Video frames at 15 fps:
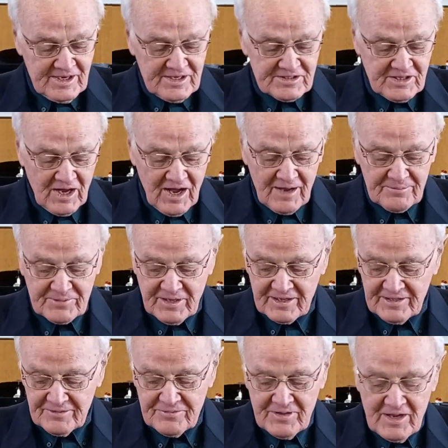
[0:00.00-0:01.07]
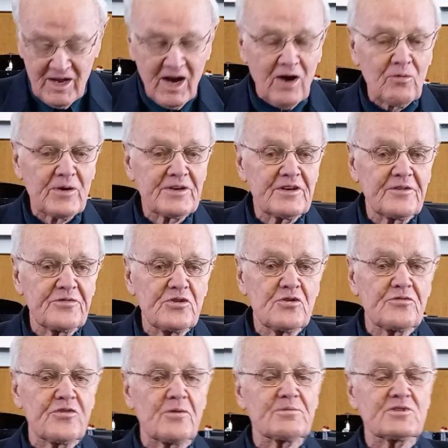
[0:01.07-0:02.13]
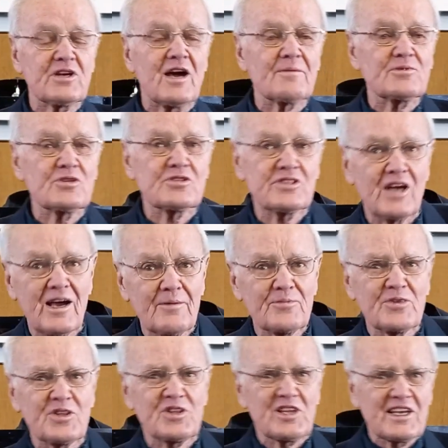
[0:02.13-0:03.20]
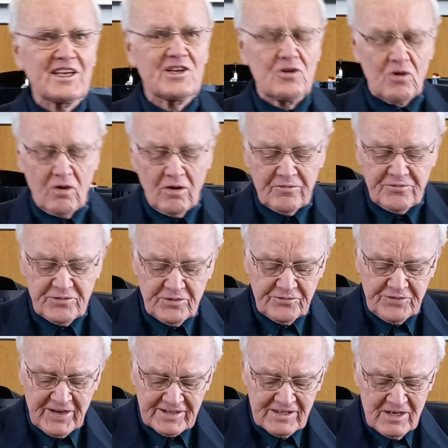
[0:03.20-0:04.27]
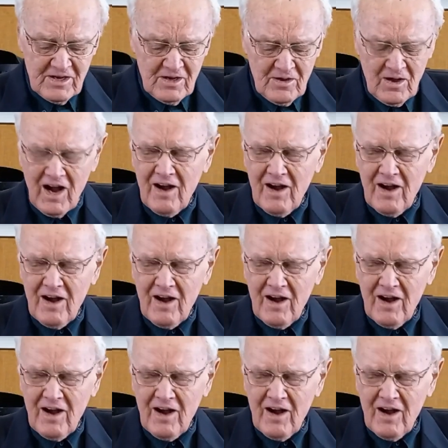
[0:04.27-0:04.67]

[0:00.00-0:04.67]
So I'm kind of, I wonder if you from time to time think of the fact,